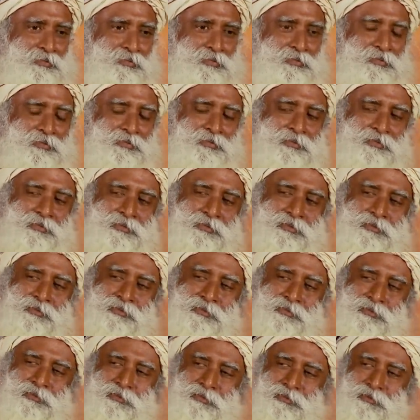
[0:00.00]

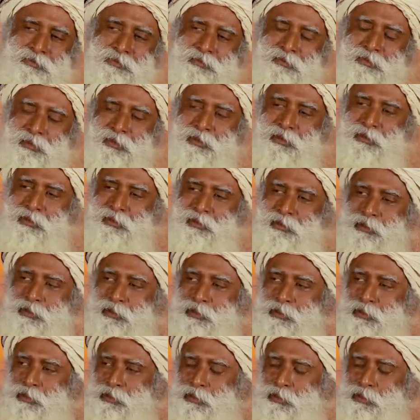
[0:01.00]
(no one is talking)